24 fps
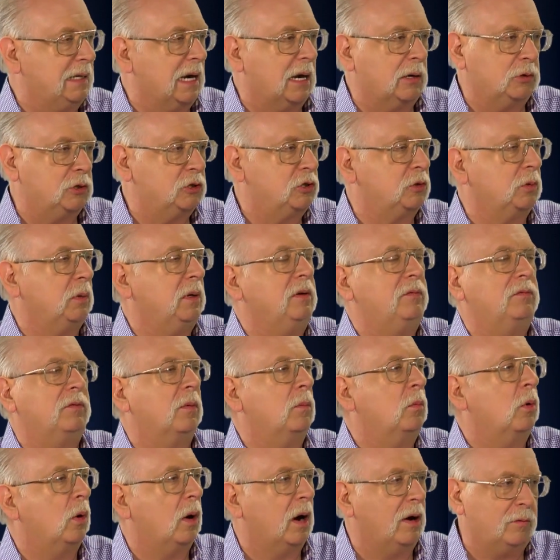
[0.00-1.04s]
down the street from
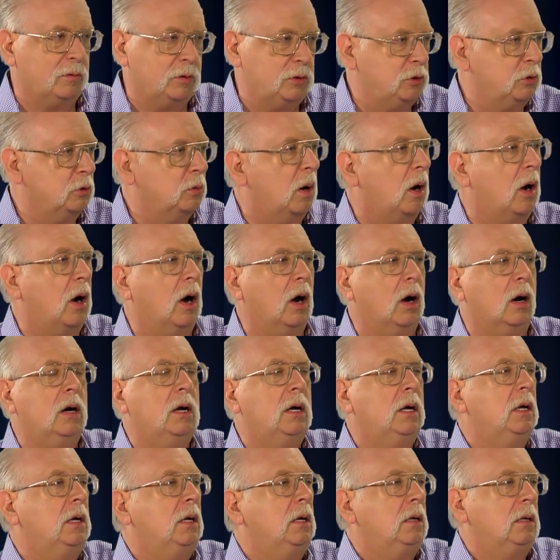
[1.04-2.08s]
wherever you are,
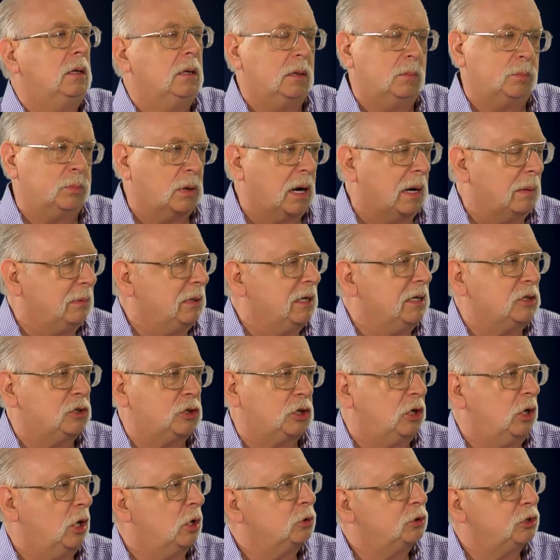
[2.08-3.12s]
probably as
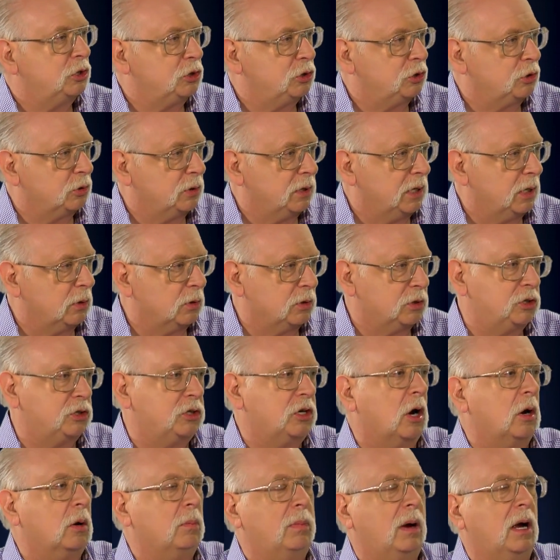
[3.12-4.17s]
close as your nearest
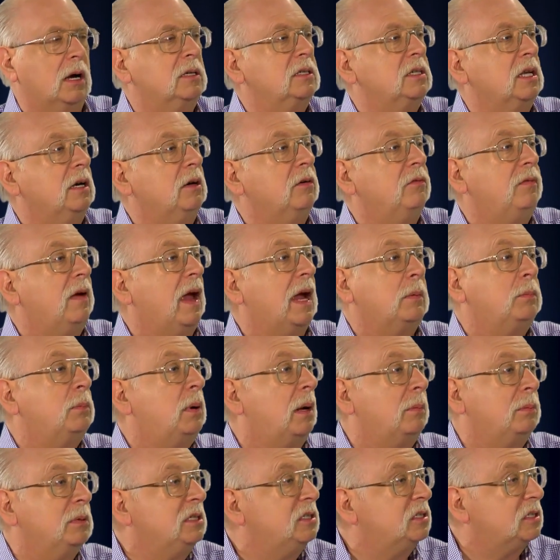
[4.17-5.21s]
Starbucks, and in fact,
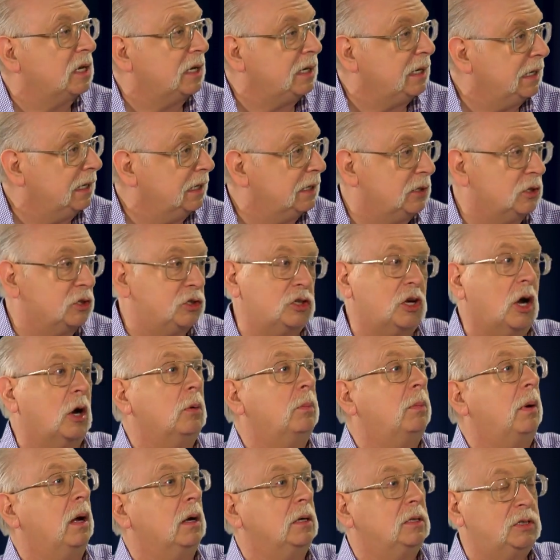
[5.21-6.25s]
probably sitting in the
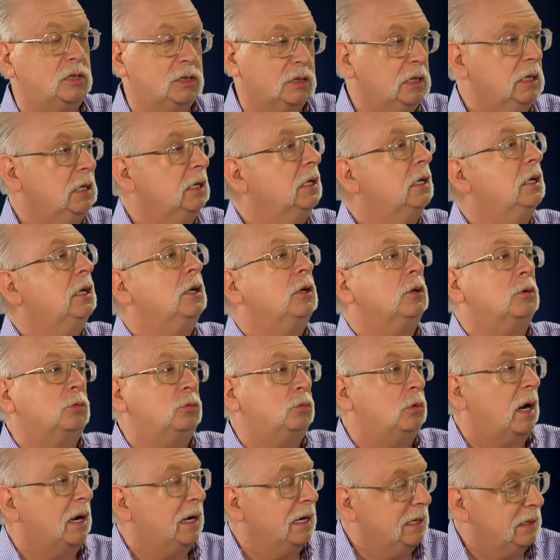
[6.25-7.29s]
Starbucks,
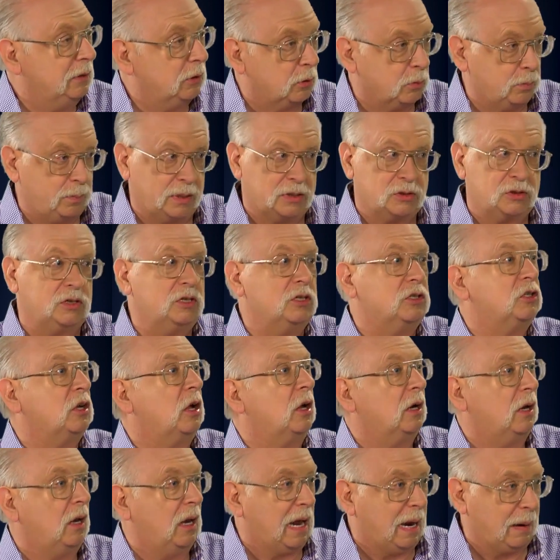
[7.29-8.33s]
running your business
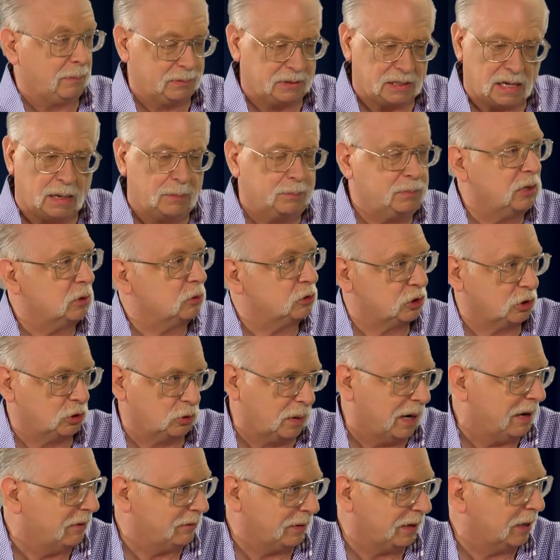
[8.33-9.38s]
on a laptop, there's a
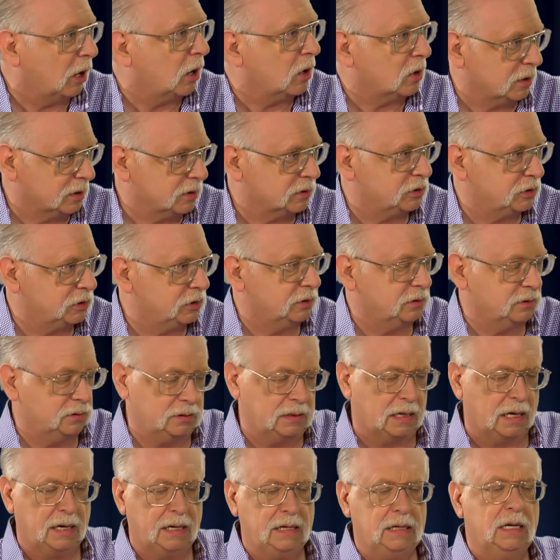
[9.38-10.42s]
graphic artist.
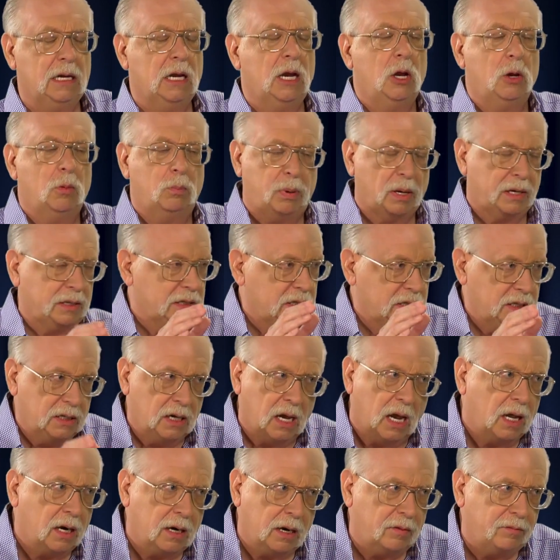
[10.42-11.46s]
Okay? But
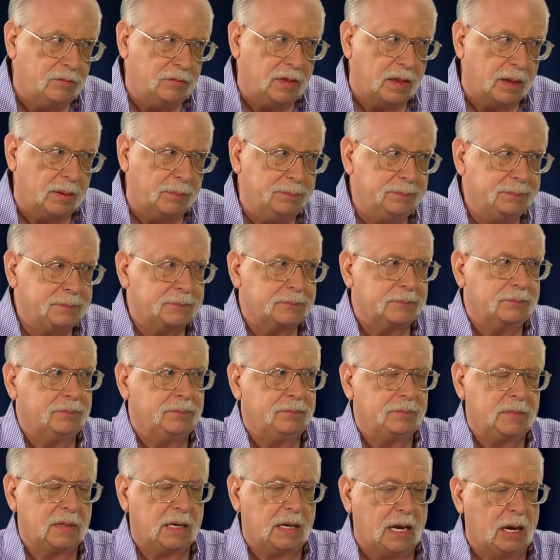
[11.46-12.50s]
none of them
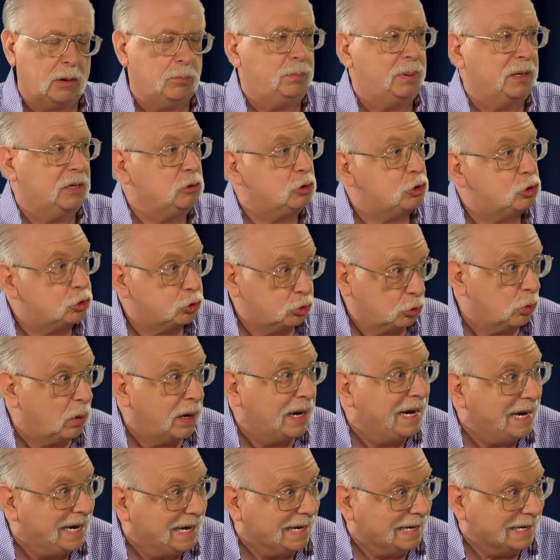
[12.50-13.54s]
have been
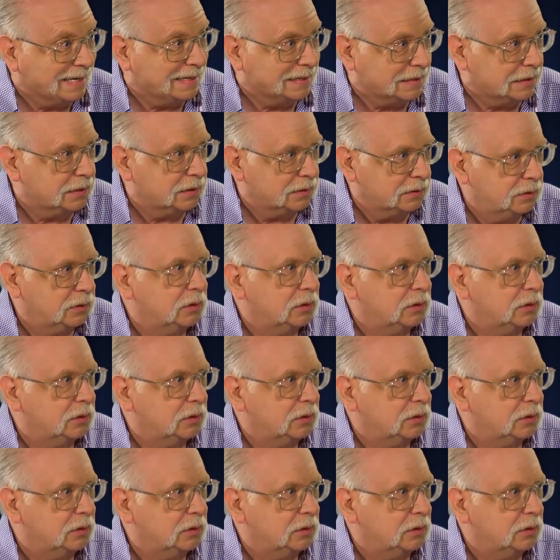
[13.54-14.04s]
trained